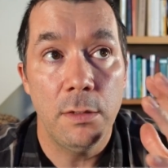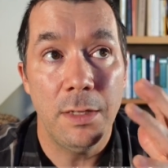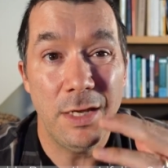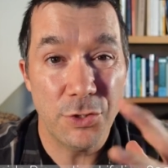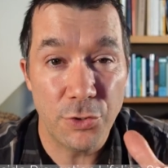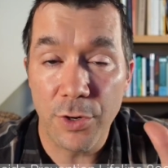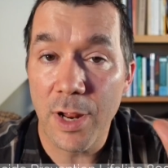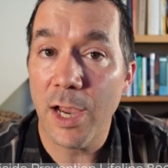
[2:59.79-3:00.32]

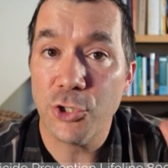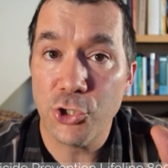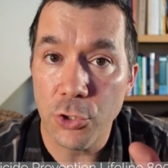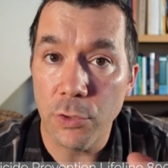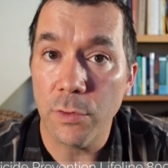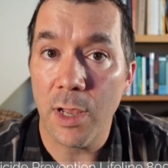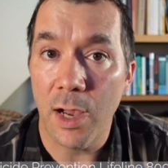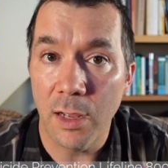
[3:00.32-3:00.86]

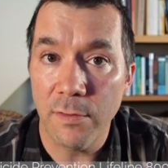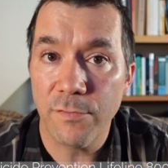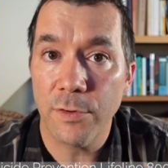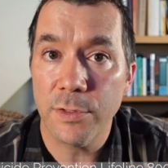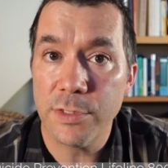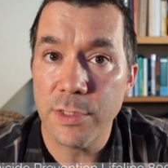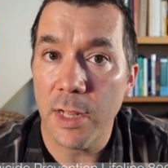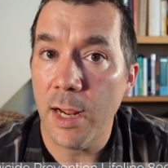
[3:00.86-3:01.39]
international
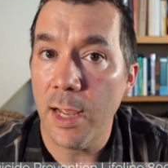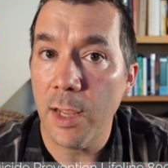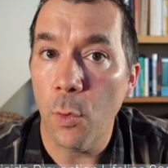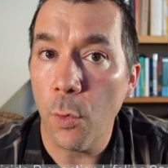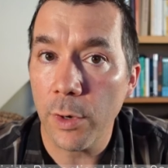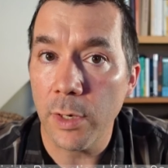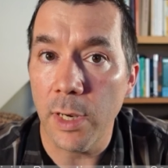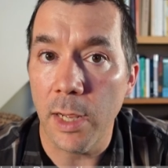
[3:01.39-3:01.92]
conference that
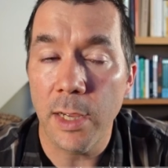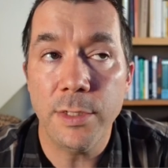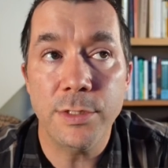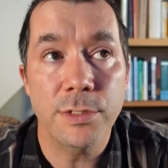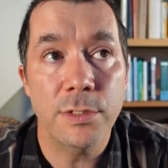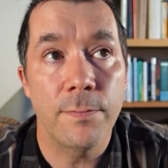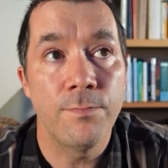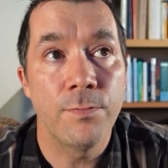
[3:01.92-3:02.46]

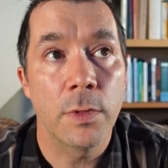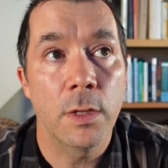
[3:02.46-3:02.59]
organized